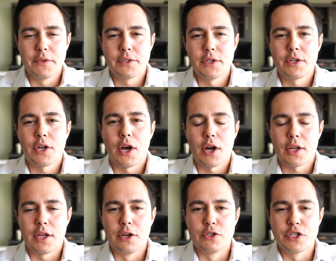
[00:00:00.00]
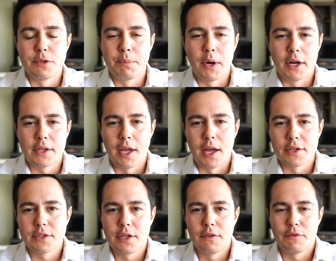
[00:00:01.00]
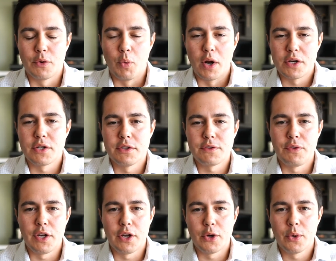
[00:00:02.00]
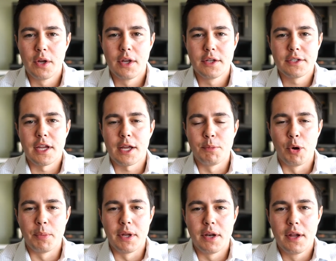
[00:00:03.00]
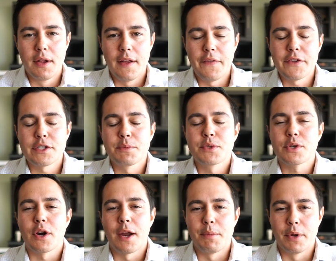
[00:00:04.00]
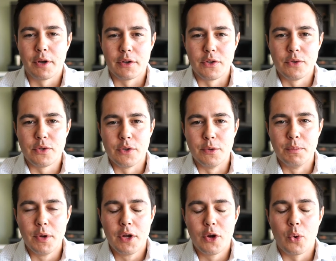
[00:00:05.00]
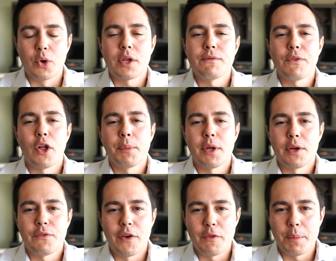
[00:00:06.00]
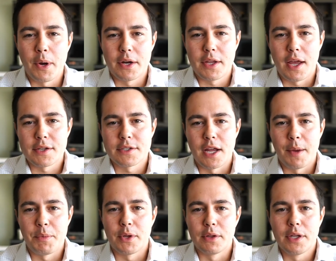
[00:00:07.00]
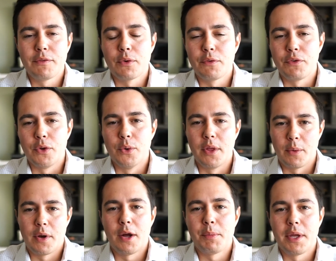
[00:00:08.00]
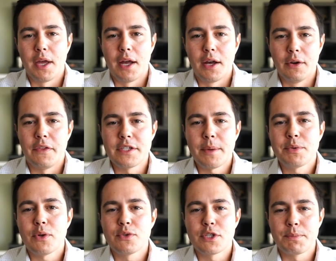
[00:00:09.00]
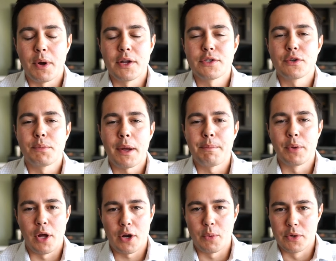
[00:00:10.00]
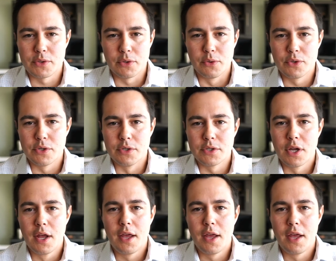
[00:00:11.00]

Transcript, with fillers: and this is the Talk Energy Podcast. If you're watching this video, take a moment, hit the subscribe button on YouTube, or you can follow me on your favorite podcast app. You can leave a review that would help me out. This episode's sponsored by Blockware Solutions.